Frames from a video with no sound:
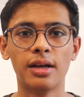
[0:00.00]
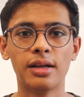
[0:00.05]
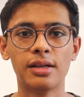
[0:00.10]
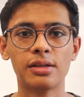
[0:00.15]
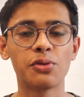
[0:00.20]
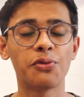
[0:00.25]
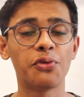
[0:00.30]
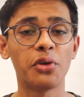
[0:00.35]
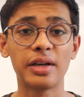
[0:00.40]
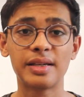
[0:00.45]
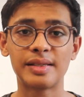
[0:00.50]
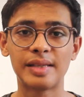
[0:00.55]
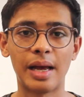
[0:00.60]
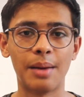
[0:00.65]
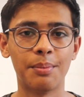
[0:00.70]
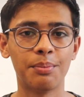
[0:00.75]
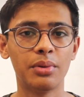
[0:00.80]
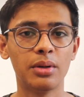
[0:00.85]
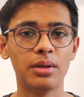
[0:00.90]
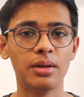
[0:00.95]
So for
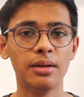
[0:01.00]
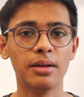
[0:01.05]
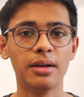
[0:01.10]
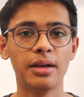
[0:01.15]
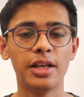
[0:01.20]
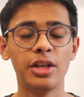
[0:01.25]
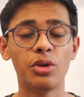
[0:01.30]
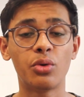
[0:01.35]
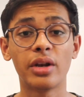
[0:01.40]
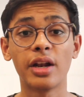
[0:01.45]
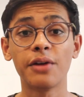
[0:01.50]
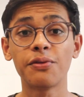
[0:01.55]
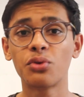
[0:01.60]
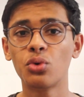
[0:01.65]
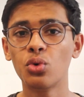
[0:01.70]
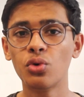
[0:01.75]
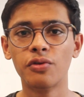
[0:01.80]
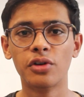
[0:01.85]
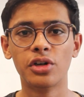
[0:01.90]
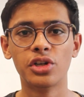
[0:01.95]
example, you can have
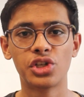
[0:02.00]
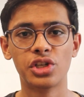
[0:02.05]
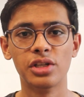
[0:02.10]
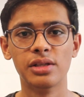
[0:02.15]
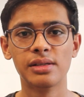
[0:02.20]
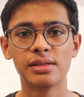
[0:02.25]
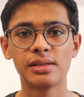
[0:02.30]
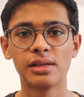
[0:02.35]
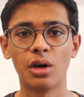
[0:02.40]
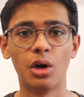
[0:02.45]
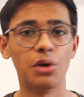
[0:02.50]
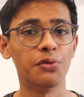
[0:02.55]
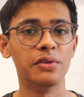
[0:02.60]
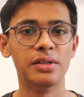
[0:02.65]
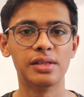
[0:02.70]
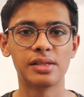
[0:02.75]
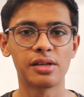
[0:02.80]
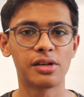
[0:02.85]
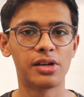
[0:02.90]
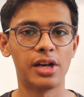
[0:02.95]
two versions of
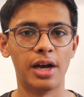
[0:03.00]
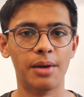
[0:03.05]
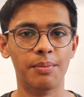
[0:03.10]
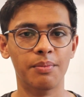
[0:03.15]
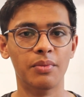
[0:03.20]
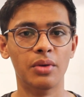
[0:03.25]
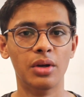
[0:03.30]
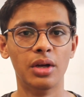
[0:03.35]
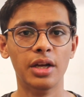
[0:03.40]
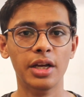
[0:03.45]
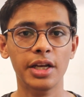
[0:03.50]
Instagram,